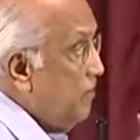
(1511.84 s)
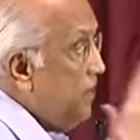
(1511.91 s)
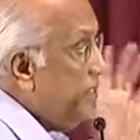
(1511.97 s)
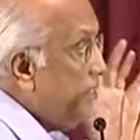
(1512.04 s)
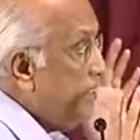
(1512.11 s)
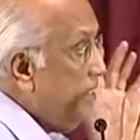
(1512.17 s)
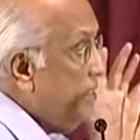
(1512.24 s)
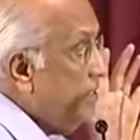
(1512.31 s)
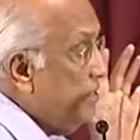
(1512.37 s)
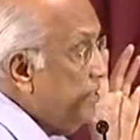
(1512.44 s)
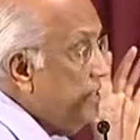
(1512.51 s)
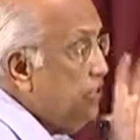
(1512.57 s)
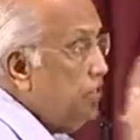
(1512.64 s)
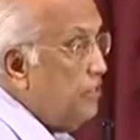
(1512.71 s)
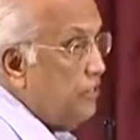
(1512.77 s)
facing the
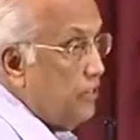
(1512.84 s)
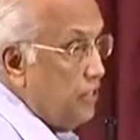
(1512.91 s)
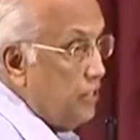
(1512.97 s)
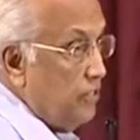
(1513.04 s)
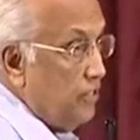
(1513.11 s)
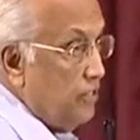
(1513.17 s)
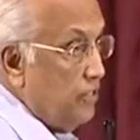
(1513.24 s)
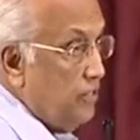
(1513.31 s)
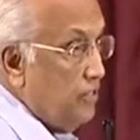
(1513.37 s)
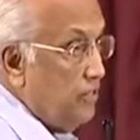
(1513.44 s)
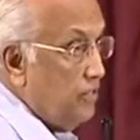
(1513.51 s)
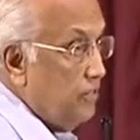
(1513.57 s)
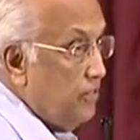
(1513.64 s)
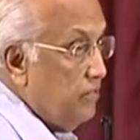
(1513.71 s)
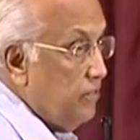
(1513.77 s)
things of
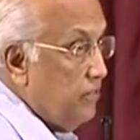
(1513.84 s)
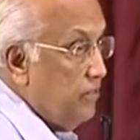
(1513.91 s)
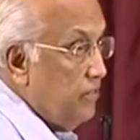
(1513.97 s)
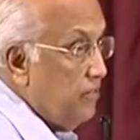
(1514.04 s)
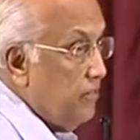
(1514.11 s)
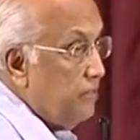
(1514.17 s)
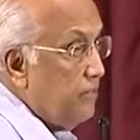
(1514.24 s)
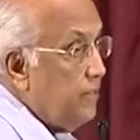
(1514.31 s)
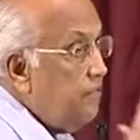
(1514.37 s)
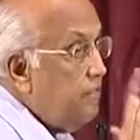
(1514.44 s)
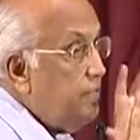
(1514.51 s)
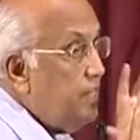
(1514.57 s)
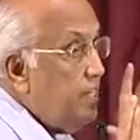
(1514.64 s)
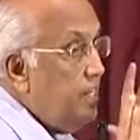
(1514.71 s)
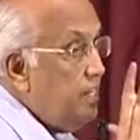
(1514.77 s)
earth for
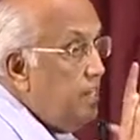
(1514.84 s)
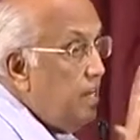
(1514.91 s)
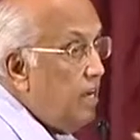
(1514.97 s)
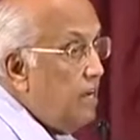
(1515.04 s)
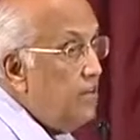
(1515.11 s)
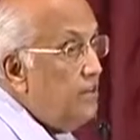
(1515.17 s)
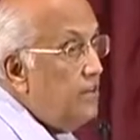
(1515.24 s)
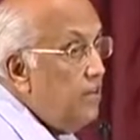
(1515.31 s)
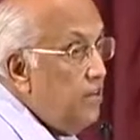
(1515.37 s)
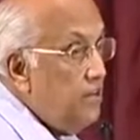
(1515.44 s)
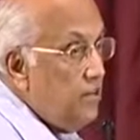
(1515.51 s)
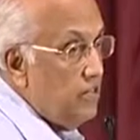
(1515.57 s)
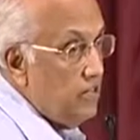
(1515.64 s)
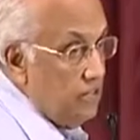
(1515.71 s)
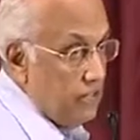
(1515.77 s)
1500
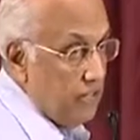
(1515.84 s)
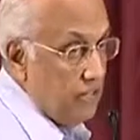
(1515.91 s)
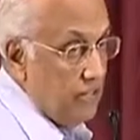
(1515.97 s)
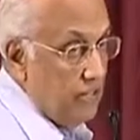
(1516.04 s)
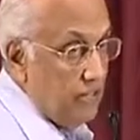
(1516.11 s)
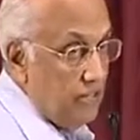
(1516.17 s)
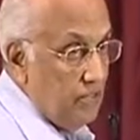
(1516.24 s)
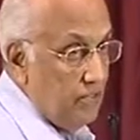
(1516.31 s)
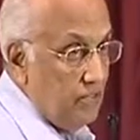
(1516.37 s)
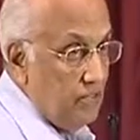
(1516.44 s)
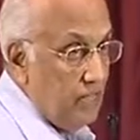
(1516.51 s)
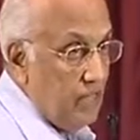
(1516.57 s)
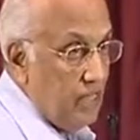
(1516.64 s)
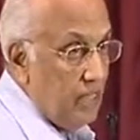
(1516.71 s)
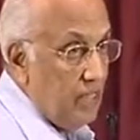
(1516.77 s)
years,
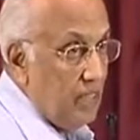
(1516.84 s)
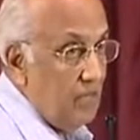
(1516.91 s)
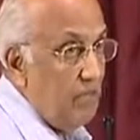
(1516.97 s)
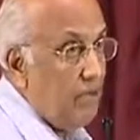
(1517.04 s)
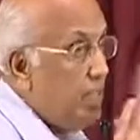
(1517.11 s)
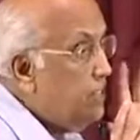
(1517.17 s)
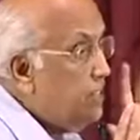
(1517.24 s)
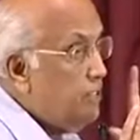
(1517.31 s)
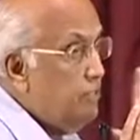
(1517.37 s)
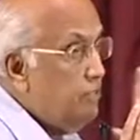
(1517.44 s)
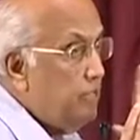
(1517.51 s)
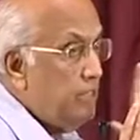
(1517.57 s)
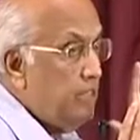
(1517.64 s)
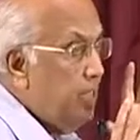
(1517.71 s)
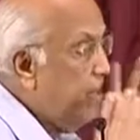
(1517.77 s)

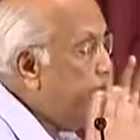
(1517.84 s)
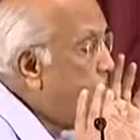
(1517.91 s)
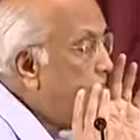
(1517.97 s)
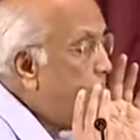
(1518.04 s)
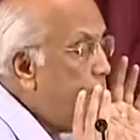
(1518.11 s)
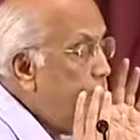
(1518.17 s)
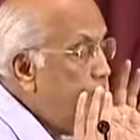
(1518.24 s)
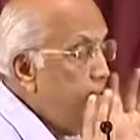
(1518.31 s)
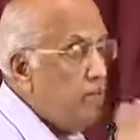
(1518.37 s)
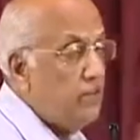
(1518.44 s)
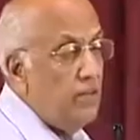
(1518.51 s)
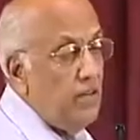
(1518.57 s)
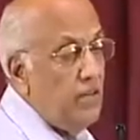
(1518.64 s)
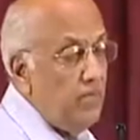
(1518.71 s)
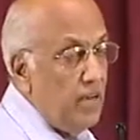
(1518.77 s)
blessed with every
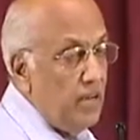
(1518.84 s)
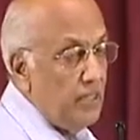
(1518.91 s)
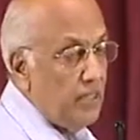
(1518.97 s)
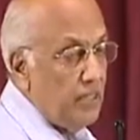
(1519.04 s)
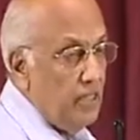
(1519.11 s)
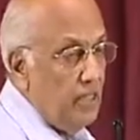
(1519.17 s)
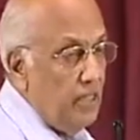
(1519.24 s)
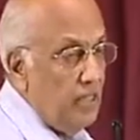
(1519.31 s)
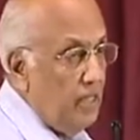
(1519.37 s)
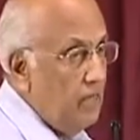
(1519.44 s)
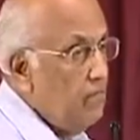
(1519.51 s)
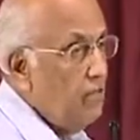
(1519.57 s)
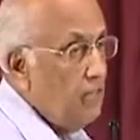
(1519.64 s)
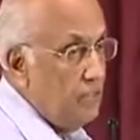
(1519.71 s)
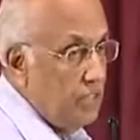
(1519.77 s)
earthly blessing
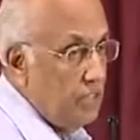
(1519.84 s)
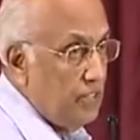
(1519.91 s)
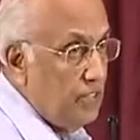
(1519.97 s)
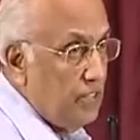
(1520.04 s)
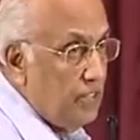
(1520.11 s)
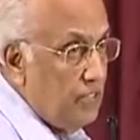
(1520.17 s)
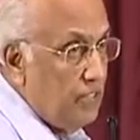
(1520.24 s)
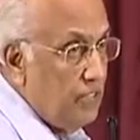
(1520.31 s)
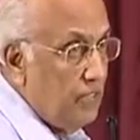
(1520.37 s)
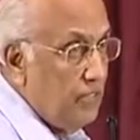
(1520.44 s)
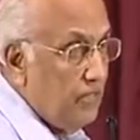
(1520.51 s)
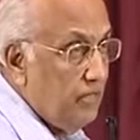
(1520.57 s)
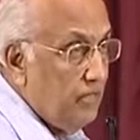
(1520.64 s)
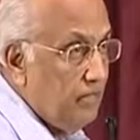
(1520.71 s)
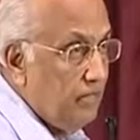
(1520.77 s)
in Moses.